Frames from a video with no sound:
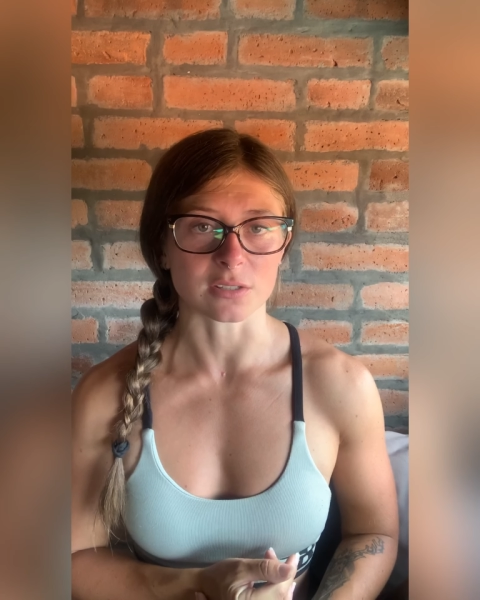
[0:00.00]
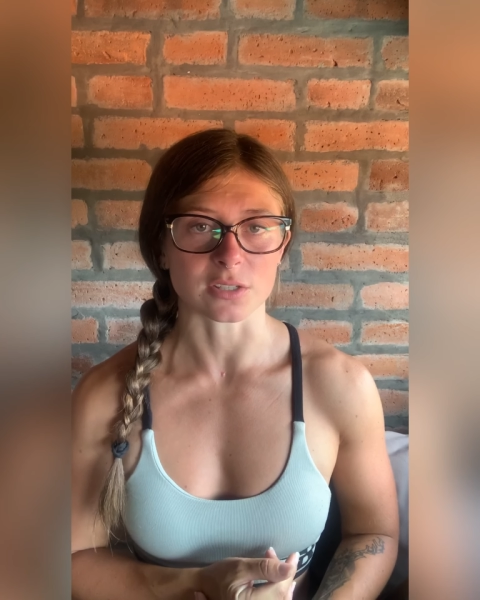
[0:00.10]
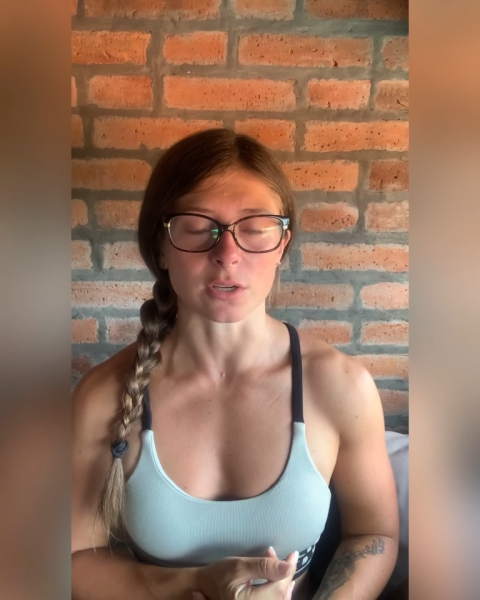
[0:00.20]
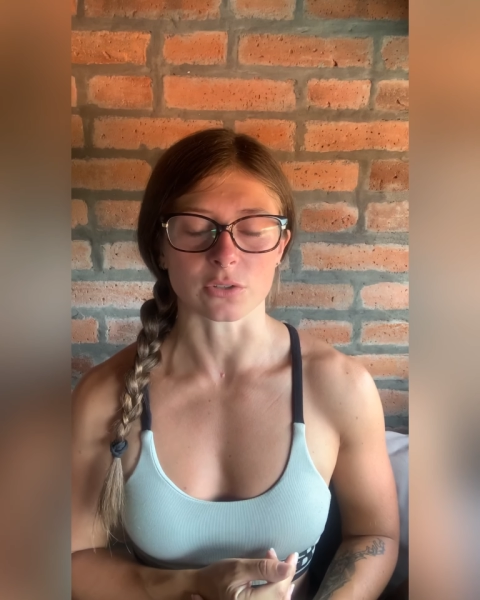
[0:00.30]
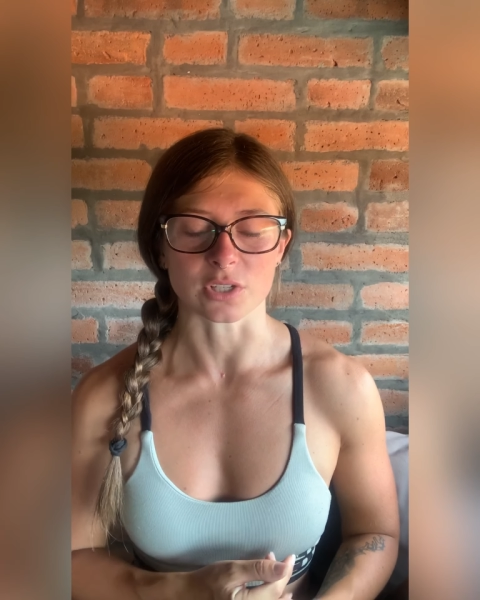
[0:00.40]

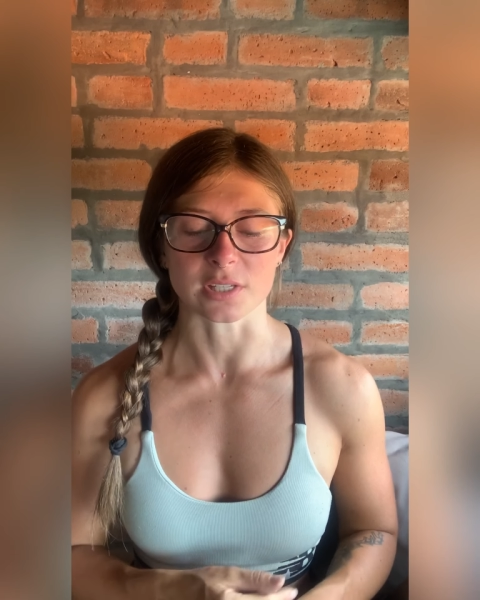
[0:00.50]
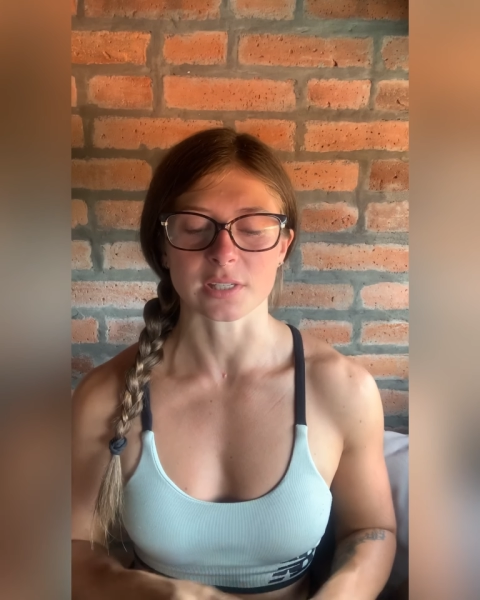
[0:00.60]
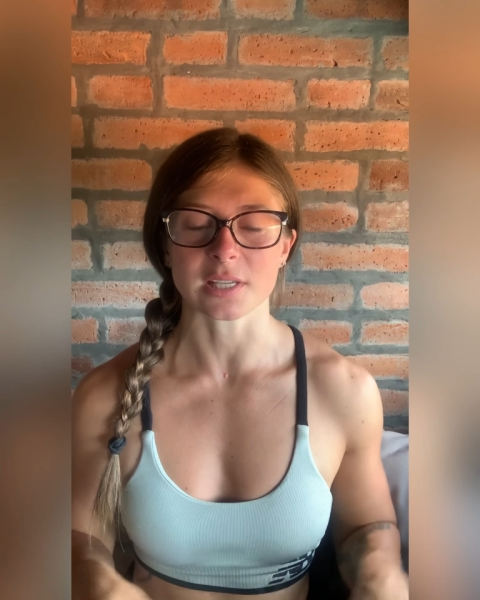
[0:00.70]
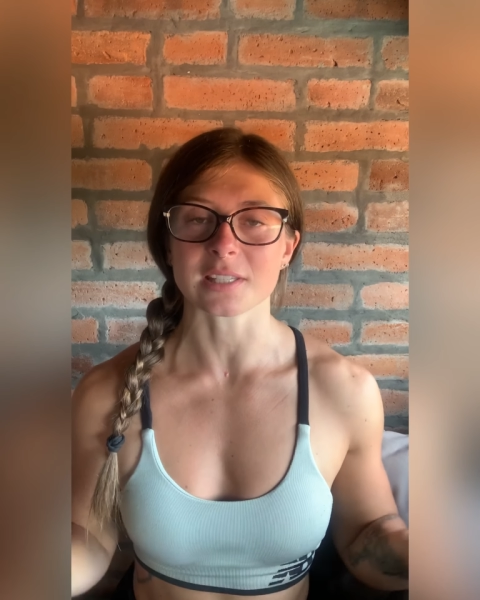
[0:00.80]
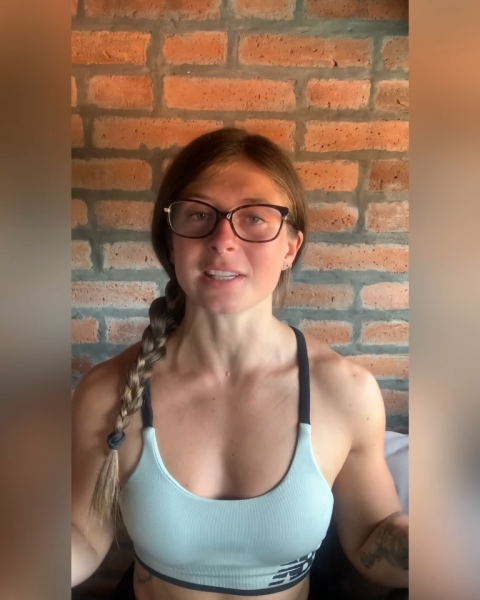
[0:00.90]
So just
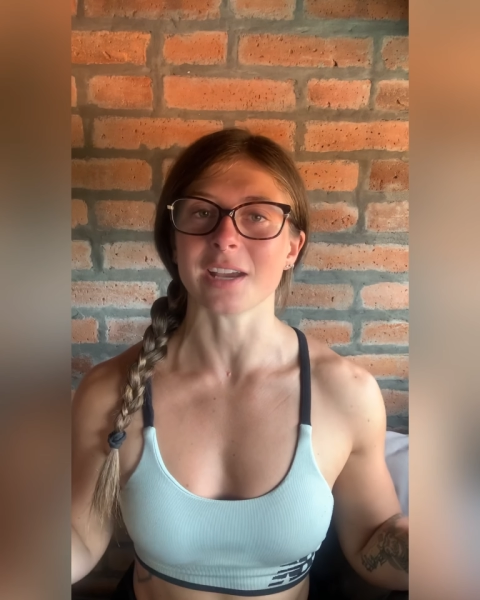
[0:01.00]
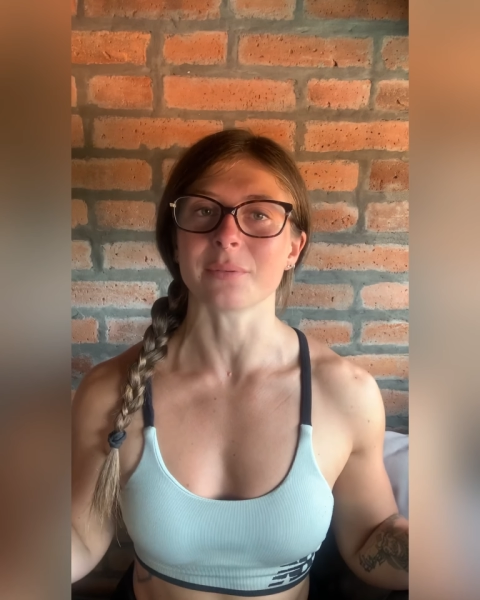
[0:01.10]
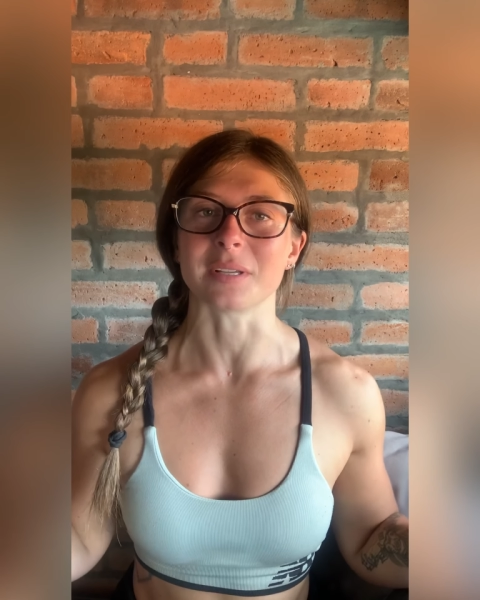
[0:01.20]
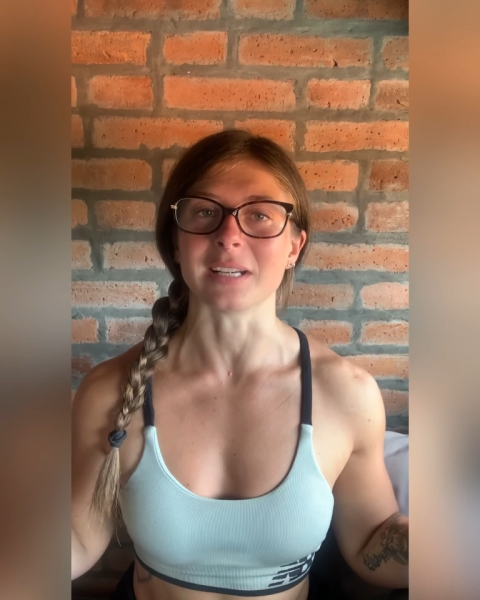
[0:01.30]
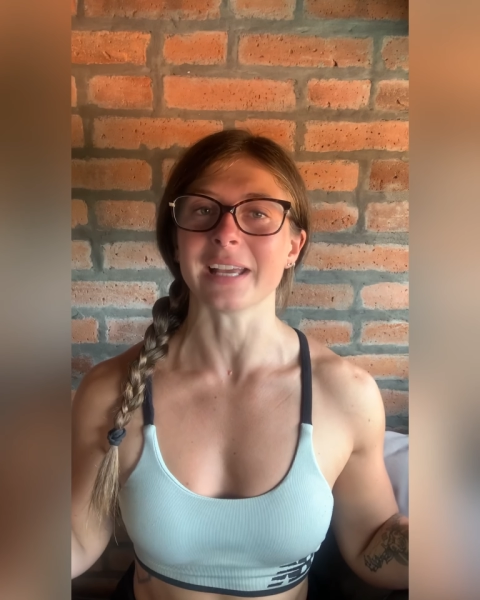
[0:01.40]
sitting there
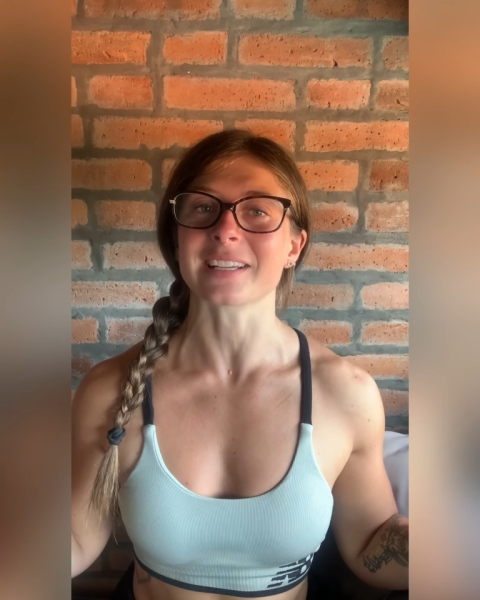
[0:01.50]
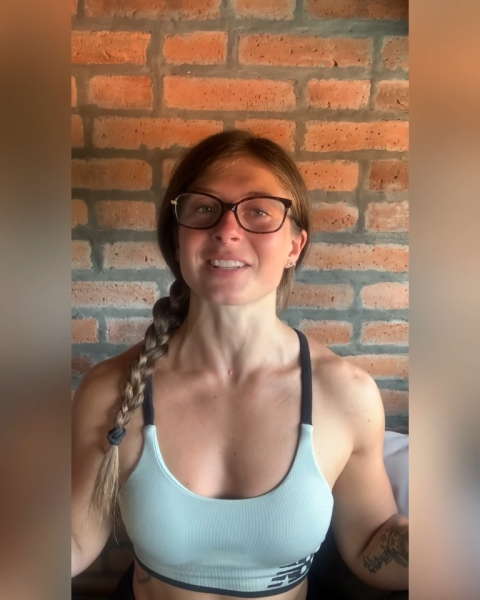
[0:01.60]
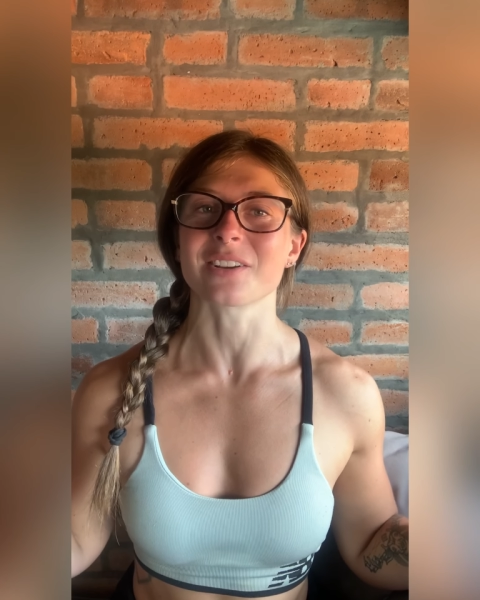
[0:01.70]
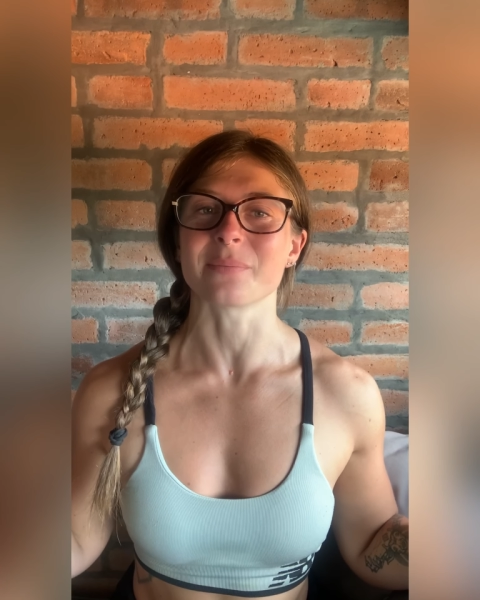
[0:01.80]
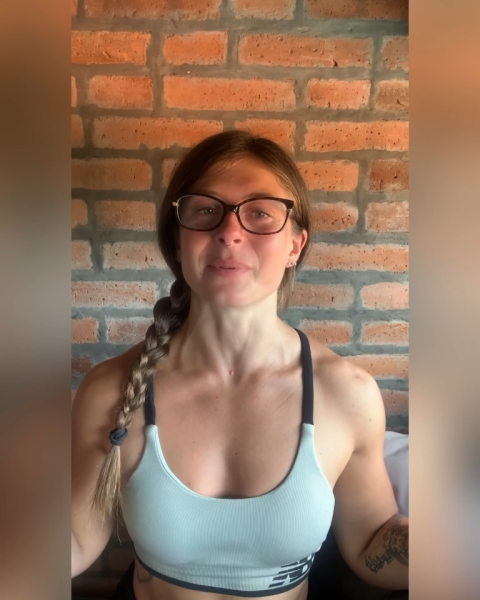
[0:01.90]
with your legs
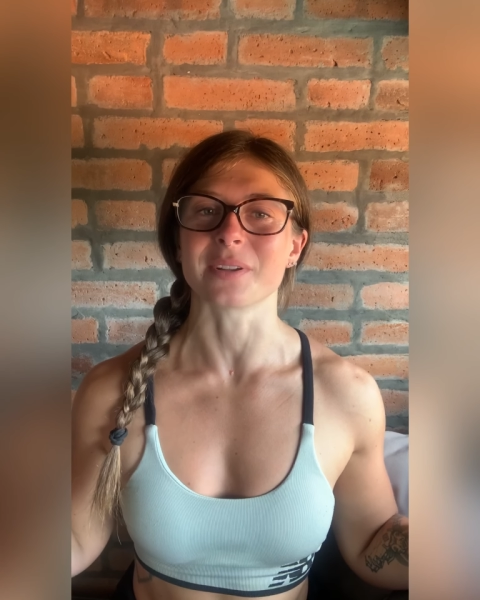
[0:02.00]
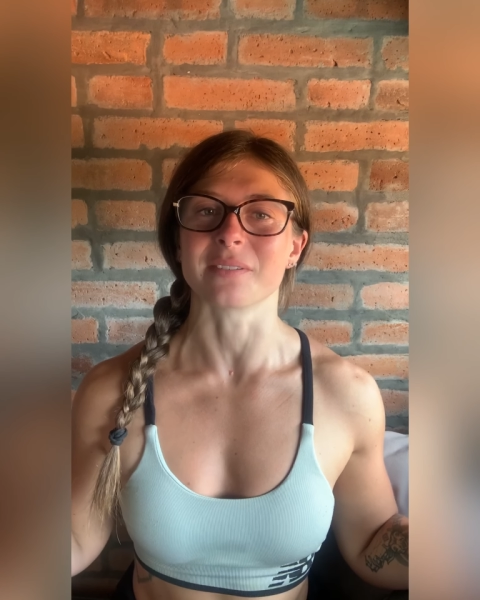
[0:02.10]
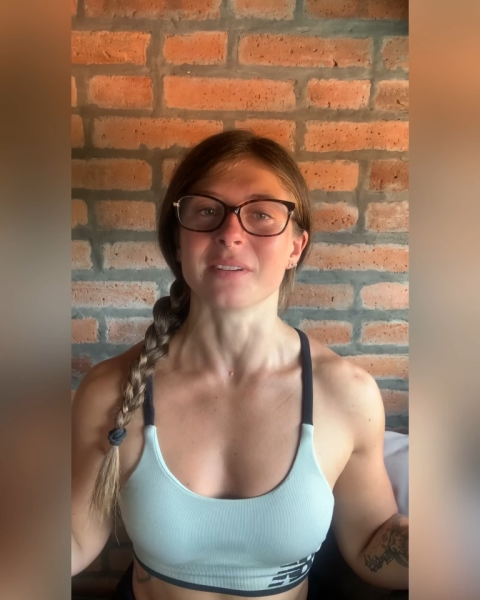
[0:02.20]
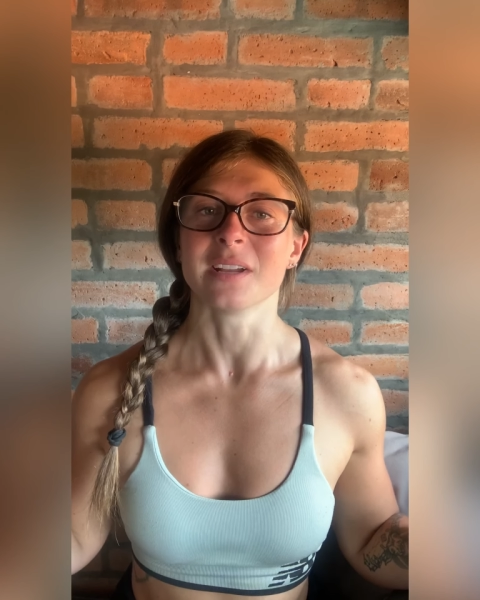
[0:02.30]
open,